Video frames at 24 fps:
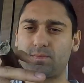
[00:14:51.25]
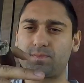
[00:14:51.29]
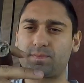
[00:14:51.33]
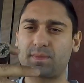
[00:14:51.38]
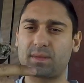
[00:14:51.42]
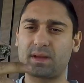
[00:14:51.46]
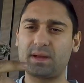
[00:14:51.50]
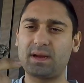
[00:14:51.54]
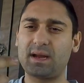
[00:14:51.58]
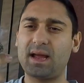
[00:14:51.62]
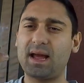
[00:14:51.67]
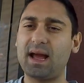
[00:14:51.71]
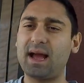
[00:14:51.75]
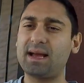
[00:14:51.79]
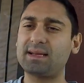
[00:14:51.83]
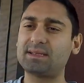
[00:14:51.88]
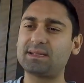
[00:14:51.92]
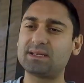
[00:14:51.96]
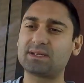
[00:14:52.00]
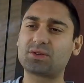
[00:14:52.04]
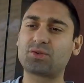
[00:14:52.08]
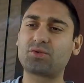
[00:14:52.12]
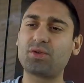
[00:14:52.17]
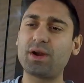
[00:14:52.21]
And it has
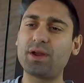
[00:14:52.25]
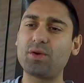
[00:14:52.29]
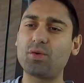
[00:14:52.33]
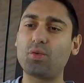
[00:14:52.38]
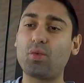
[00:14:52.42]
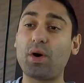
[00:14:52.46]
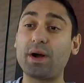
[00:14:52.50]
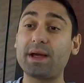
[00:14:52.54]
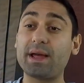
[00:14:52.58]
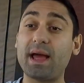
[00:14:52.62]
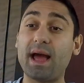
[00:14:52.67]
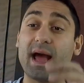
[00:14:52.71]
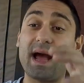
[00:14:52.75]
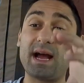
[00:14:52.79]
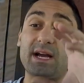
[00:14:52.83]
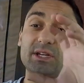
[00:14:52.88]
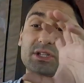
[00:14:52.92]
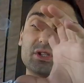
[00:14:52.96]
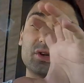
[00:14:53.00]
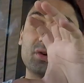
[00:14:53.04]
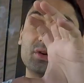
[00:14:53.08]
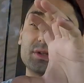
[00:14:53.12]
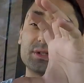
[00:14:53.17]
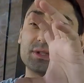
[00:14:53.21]
this great white
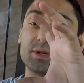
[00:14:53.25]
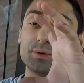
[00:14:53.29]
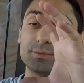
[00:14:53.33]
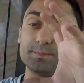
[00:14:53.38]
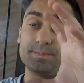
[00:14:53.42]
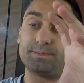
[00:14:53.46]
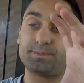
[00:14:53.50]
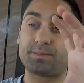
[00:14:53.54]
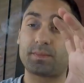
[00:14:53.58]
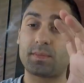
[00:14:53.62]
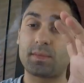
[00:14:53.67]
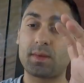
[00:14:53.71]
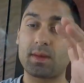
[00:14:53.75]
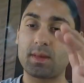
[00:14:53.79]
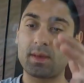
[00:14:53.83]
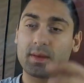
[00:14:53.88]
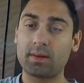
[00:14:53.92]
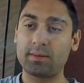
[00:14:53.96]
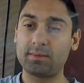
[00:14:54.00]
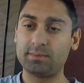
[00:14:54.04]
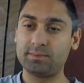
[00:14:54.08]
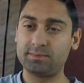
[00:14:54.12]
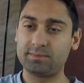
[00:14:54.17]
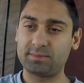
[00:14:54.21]
ash also.
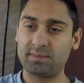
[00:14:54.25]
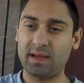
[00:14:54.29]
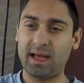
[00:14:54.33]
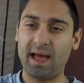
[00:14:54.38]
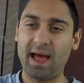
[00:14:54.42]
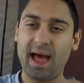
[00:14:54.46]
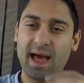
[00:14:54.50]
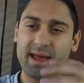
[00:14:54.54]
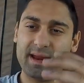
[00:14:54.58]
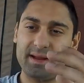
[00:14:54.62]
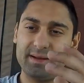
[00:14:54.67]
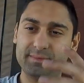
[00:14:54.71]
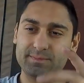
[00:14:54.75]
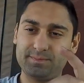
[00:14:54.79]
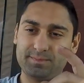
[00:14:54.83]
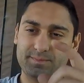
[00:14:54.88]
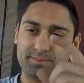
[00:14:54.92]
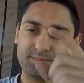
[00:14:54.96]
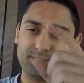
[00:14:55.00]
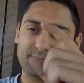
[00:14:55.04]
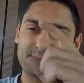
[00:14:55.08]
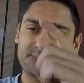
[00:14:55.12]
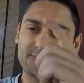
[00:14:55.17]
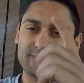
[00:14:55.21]
I had it
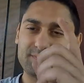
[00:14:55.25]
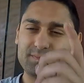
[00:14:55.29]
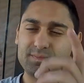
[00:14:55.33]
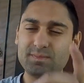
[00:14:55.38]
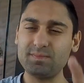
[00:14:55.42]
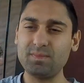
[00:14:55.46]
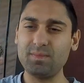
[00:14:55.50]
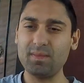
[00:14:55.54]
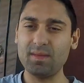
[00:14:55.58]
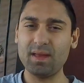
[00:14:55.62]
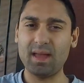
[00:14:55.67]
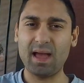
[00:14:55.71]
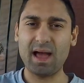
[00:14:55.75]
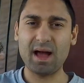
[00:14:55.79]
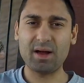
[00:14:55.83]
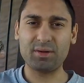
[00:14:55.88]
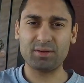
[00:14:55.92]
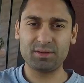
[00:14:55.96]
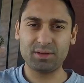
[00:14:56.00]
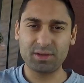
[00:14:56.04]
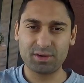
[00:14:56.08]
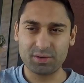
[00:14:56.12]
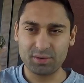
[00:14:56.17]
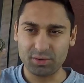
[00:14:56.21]

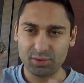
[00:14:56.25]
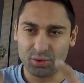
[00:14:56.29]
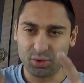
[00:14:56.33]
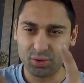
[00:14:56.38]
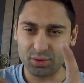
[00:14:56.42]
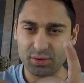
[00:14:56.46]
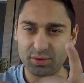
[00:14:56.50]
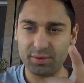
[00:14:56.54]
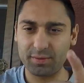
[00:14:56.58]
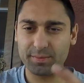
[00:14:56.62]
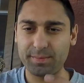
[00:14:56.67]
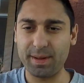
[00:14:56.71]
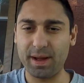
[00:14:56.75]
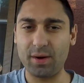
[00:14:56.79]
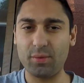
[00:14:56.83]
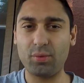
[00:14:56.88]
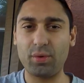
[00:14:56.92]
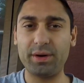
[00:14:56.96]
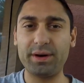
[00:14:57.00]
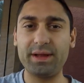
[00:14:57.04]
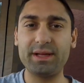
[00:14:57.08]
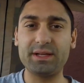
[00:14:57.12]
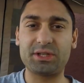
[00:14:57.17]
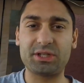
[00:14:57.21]
out a little longer, about
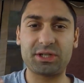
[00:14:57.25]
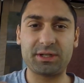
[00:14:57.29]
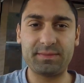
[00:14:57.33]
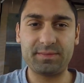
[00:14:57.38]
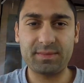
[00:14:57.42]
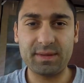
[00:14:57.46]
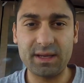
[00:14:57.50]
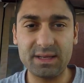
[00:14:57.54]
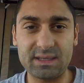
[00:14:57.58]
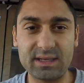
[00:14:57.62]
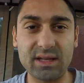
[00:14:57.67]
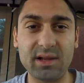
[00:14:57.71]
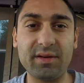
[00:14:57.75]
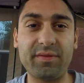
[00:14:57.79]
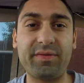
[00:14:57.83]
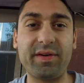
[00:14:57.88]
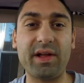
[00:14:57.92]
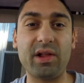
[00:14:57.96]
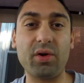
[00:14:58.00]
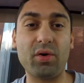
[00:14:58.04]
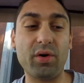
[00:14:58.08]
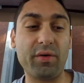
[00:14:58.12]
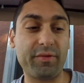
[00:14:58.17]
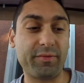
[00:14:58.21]
1 inch, until it
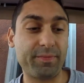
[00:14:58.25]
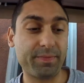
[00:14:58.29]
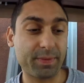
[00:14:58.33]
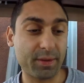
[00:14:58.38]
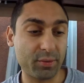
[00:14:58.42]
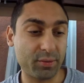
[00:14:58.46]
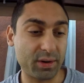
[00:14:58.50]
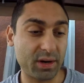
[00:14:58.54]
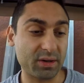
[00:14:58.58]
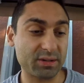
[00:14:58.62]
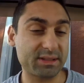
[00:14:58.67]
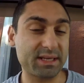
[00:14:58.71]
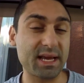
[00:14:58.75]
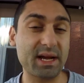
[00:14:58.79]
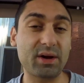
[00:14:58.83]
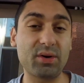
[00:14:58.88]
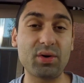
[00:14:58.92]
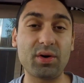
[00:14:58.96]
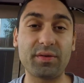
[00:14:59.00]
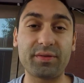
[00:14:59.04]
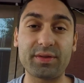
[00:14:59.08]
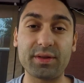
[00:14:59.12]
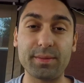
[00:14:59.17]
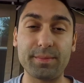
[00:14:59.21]
fell off when I was taking
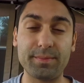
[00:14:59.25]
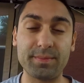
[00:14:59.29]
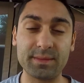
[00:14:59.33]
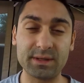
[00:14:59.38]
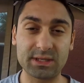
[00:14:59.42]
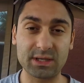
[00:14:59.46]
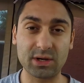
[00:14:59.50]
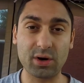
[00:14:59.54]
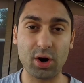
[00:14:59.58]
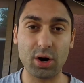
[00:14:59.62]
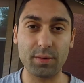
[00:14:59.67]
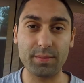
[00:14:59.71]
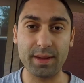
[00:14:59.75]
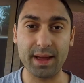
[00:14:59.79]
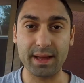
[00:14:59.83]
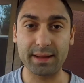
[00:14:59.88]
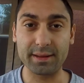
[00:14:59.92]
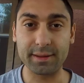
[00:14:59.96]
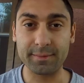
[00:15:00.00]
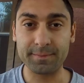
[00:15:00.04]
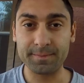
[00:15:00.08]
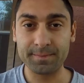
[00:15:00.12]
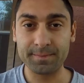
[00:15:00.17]
off the cigar band.